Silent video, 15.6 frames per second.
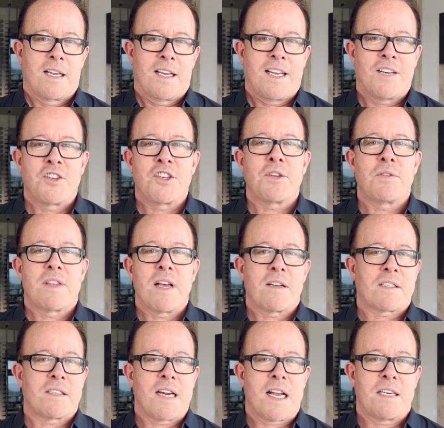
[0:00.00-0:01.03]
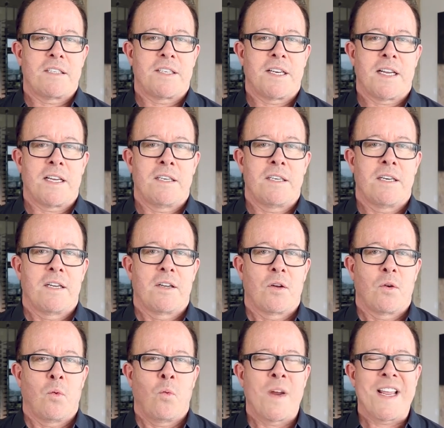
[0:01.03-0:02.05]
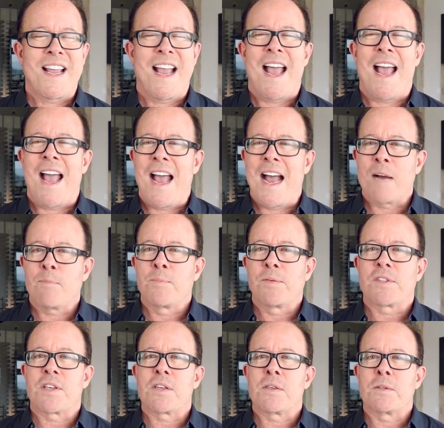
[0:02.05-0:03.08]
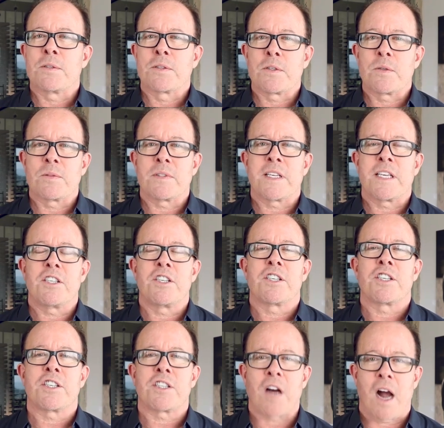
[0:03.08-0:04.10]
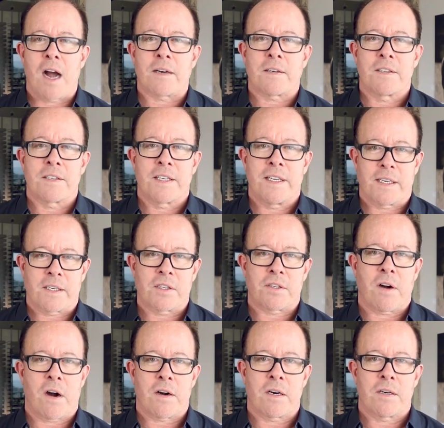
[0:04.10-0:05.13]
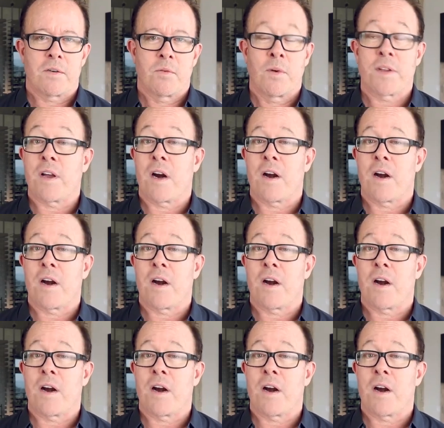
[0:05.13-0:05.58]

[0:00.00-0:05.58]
In 2019, we absolutely shocked Kickstarter with